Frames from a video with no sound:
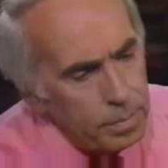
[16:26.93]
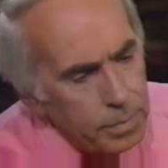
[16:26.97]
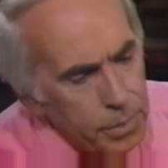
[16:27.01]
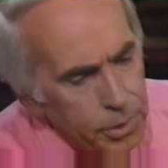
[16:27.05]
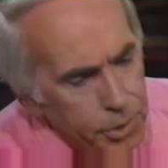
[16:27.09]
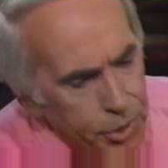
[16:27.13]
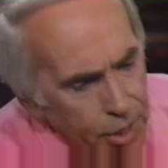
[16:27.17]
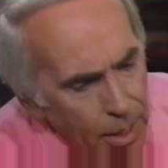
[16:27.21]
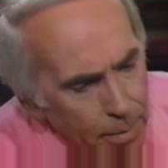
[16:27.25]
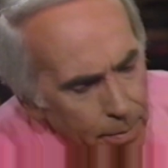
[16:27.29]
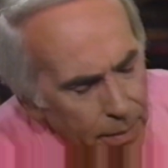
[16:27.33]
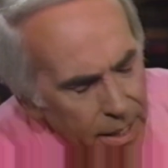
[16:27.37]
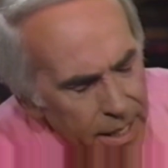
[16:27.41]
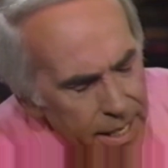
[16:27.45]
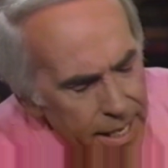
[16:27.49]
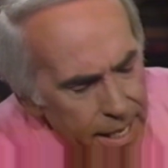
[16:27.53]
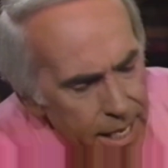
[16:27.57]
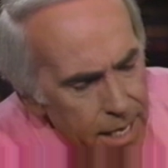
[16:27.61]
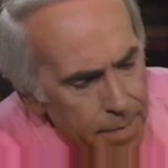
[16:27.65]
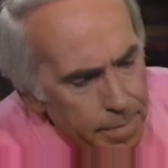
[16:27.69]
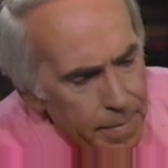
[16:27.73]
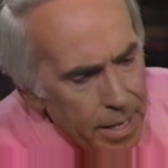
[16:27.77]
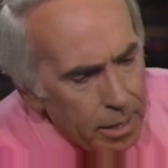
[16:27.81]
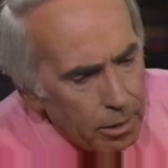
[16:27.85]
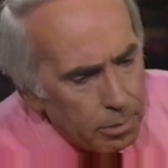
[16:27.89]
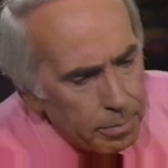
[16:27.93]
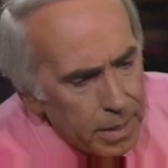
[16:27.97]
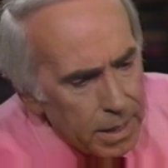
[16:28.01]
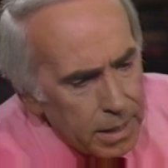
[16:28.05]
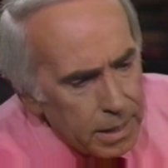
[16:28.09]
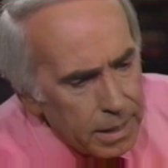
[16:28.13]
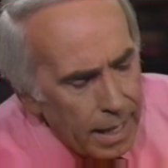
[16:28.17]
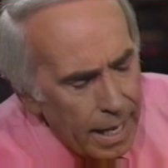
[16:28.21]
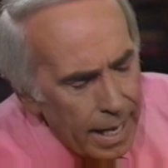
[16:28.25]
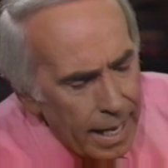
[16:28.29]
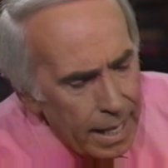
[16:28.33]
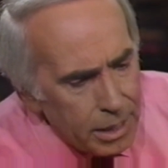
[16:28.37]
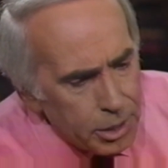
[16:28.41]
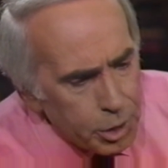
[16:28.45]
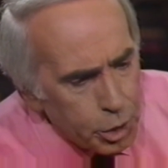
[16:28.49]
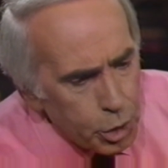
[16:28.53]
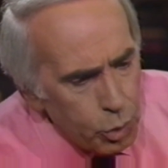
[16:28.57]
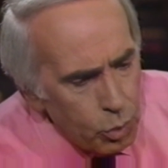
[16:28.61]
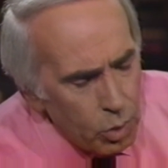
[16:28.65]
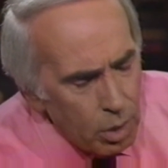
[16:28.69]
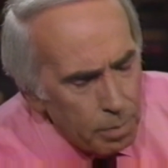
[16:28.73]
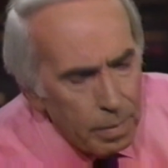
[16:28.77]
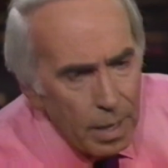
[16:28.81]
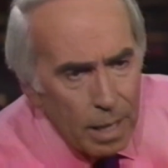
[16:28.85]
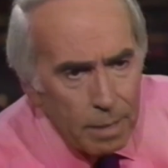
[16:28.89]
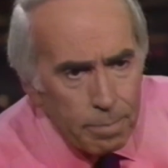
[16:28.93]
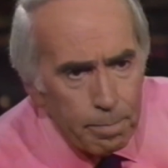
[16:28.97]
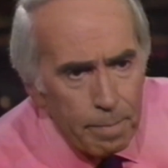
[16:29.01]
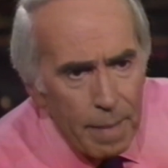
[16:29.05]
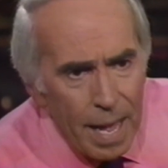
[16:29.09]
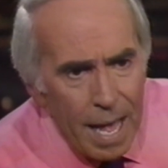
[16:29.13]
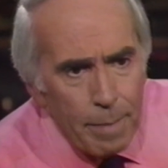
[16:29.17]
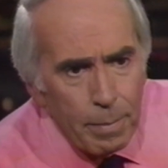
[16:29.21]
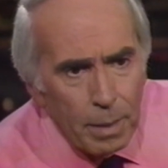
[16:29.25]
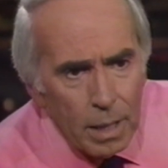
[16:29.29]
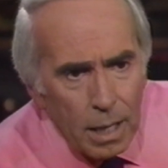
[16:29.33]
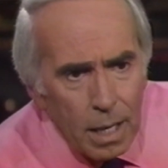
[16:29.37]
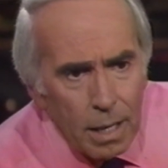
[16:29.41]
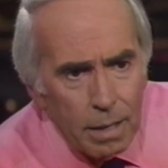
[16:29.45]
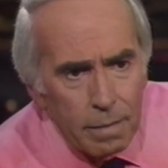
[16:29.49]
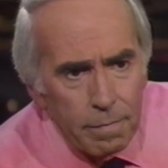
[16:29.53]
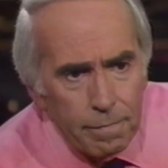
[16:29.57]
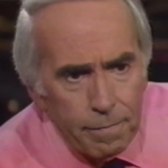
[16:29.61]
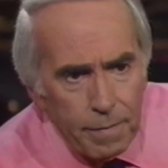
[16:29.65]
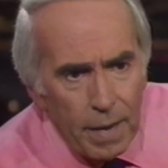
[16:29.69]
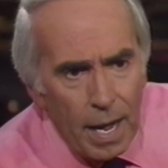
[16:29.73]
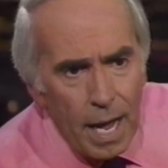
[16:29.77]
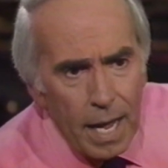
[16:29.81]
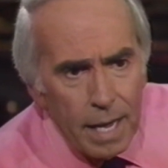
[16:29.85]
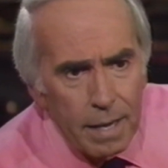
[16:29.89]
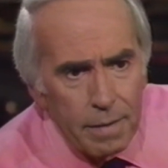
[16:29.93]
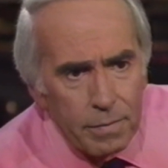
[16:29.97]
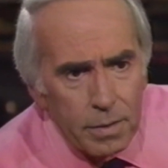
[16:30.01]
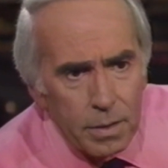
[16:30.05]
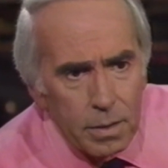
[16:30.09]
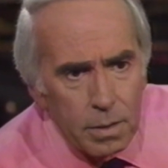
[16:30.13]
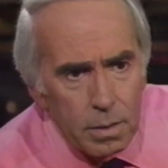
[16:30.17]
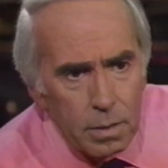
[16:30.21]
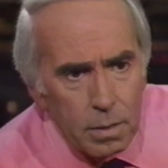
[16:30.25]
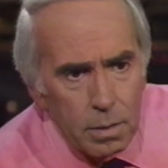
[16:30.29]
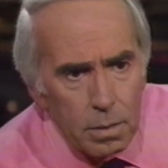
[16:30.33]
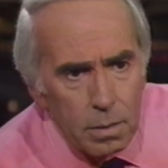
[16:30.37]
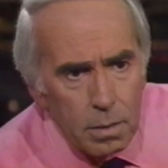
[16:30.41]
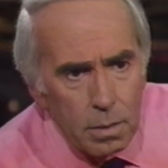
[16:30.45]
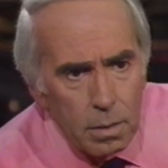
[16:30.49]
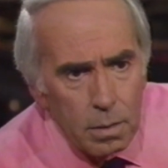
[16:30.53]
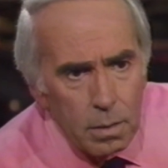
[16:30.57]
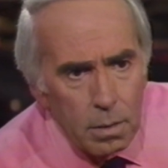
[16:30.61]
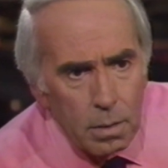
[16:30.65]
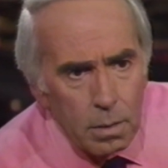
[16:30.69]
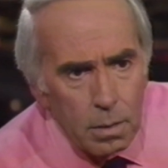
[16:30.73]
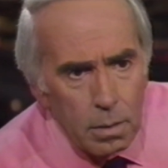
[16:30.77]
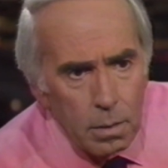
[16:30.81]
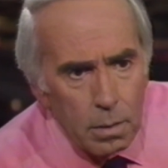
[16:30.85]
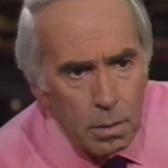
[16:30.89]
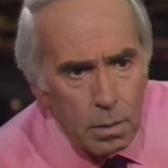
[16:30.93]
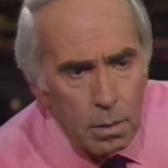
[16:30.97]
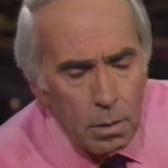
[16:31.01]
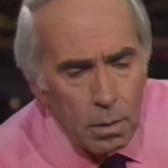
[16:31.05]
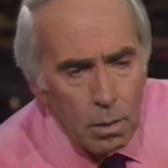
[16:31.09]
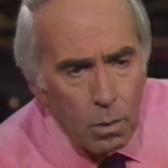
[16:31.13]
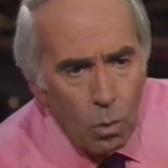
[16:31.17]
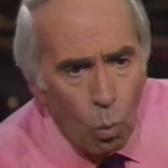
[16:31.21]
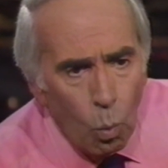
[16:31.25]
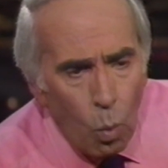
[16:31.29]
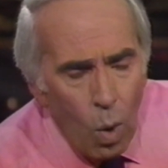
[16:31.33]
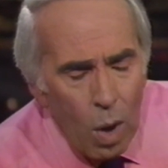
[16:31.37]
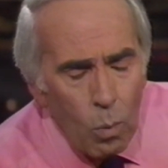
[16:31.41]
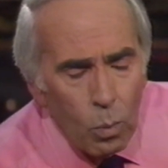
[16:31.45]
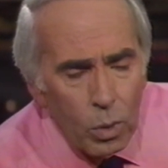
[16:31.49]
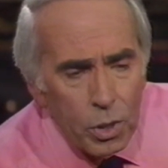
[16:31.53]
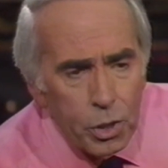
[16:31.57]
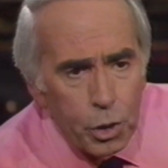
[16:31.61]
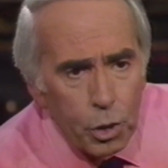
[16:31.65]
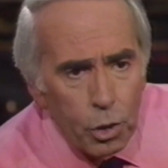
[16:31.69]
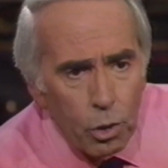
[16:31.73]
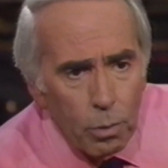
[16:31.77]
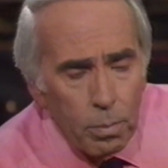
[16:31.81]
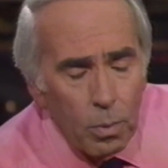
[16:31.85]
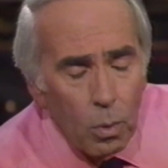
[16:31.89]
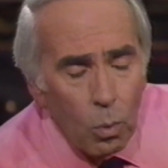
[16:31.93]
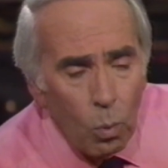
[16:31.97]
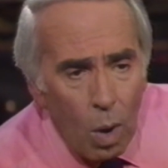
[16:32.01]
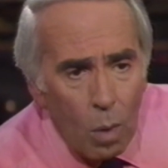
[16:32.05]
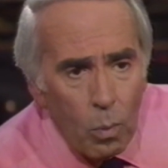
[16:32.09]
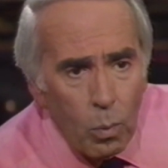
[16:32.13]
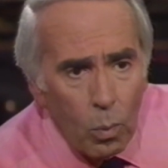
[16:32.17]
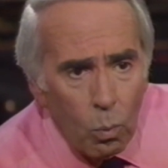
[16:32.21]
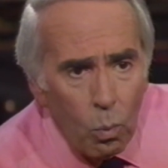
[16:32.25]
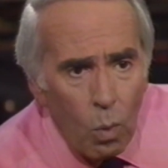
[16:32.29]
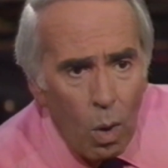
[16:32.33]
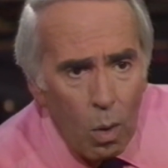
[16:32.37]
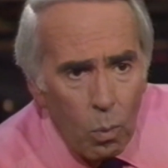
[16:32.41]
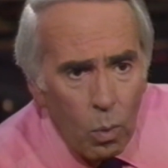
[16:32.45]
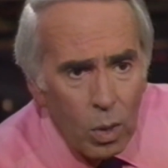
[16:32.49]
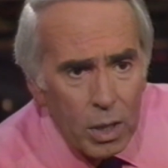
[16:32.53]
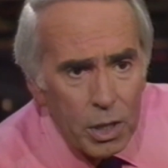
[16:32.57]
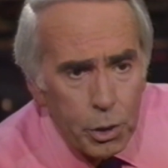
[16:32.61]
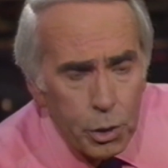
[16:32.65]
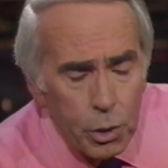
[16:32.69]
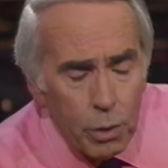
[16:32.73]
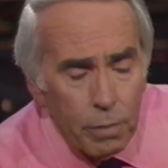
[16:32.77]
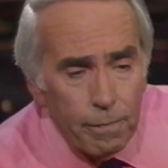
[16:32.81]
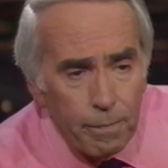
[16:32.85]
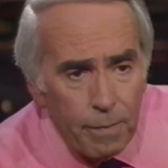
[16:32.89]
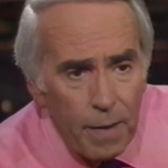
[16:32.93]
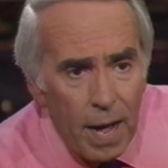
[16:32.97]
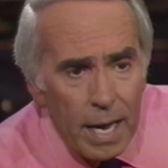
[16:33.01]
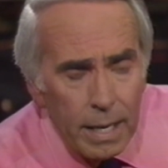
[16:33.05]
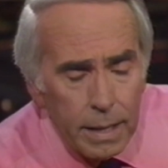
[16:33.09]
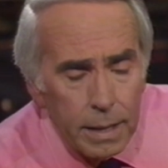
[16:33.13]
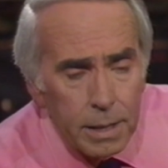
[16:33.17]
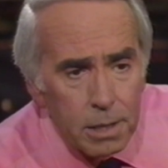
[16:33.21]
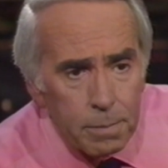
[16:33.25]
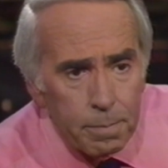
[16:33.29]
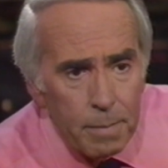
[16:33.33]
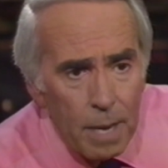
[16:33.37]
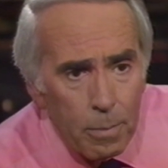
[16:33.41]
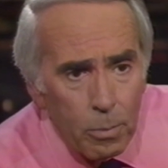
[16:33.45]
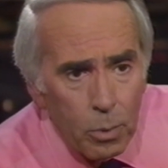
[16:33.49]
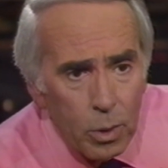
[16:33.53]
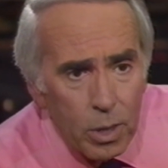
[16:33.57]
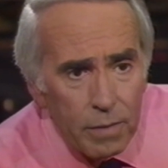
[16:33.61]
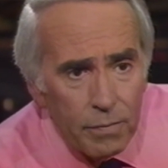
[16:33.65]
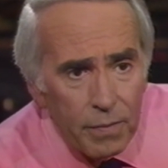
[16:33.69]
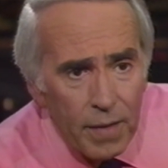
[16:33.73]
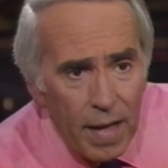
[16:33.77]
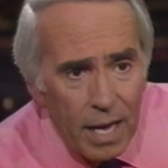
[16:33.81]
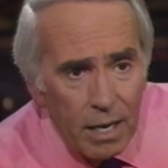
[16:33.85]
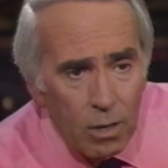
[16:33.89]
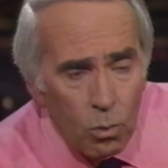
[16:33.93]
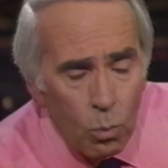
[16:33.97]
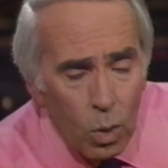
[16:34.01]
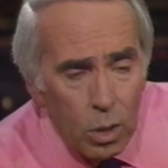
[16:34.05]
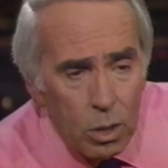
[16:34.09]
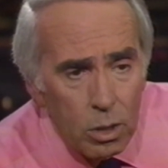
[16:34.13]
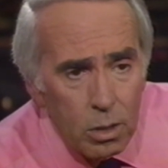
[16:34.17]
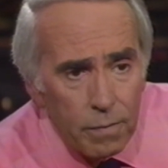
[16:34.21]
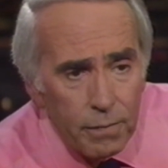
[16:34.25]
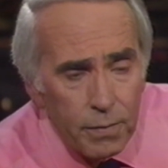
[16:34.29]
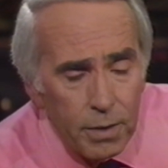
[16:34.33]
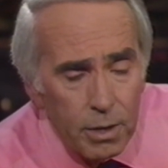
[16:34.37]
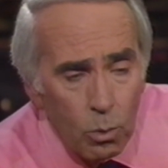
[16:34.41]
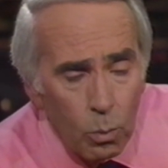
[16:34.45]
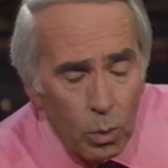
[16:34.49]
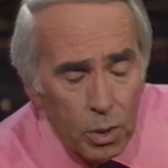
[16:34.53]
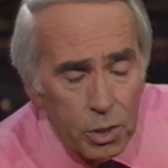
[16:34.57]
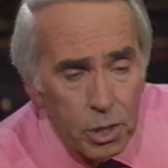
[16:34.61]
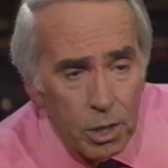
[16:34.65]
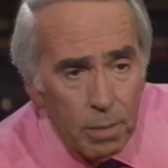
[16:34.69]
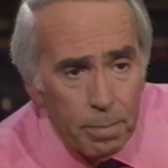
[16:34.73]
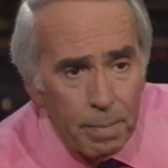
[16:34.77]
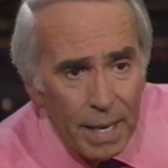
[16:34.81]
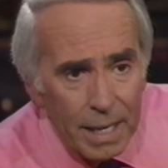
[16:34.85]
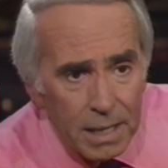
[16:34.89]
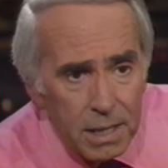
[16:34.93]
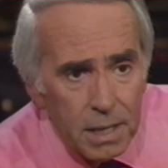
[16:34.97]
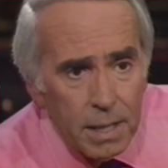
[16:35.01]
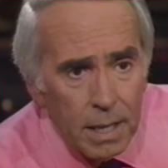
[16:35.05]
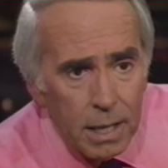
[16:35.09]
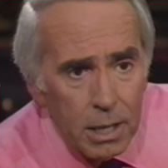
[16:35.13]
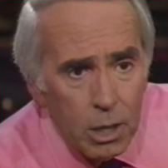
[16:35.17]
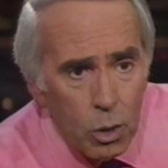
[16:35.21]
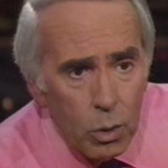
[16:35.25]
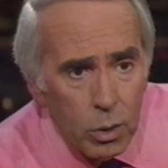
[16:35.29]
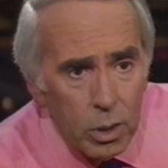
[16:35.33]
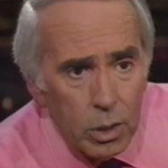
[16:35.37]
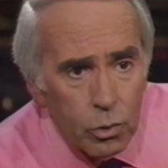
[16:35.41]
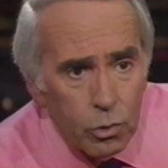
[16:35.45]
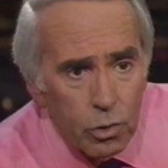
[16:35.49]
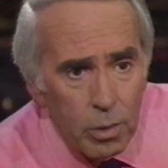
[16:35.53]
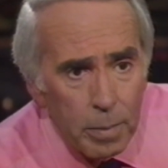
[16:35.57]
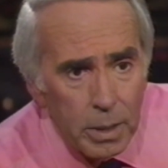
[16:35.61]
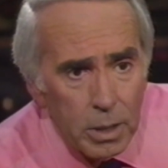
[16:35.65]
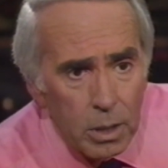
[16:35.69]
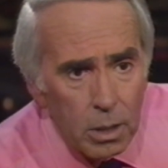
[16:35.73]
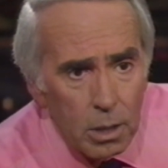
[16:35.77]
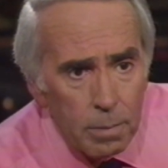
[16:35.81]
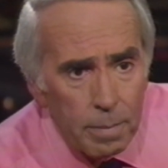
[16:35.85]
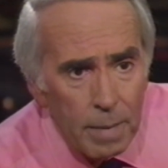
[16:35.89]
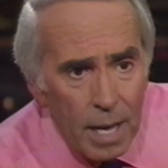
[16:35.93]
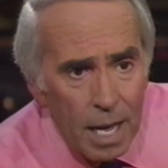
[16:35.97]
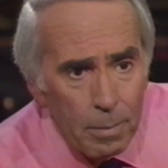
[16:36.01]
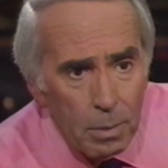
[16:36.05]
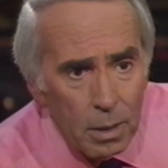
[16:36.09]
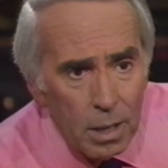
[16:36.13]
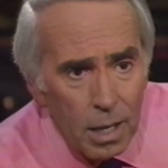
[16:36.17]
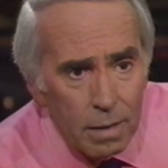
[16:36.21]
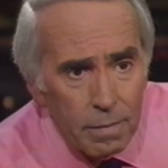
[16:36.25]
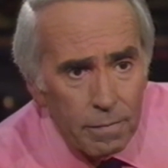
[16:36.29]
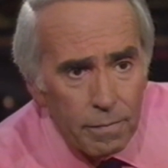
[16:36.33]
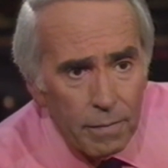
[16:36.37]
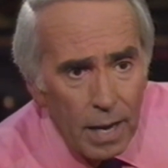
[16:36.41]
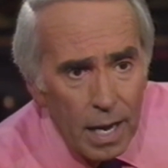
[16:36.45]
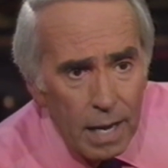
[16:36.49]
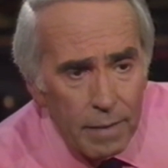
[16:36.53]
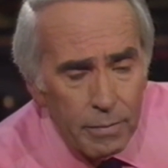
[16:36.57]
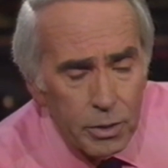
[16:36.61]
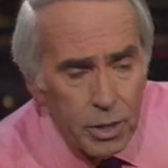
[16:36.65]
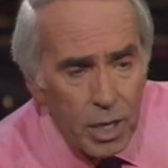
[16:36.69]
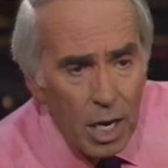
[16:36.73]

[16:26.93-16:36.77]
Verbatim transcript: Somebody emailed me to ask you about Babylon 5. Yeah. What was your what, what what is your fondest memory of that, and what do you feel was the best thing you contributed to Babylon 5, as I